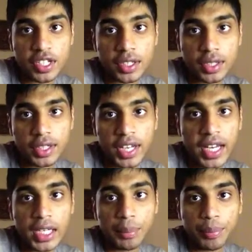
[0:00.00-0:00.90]
and they
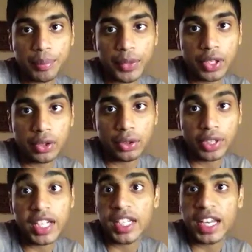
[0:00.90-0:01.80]
end up
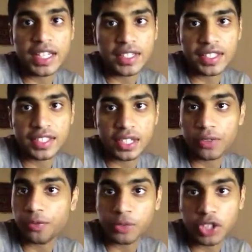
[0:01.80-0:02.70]
getting AIDS and
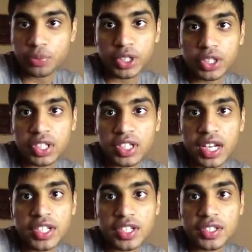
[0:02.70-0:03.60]
stuff just because the
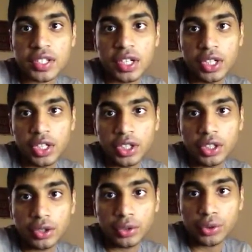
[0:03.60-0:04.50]
dentist
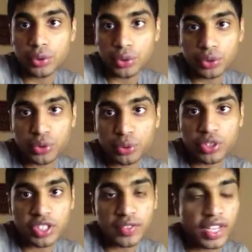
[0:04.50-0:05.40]
use those
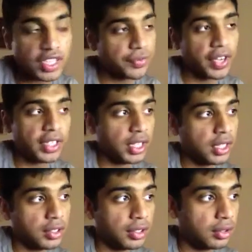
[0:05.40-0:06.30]
tools stuff. I just find
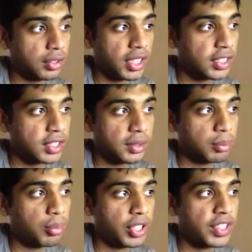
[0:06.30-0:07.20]
that that's
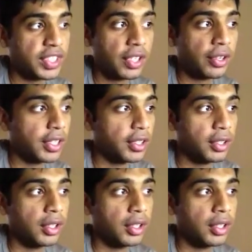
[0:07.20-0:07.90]
pretty scary.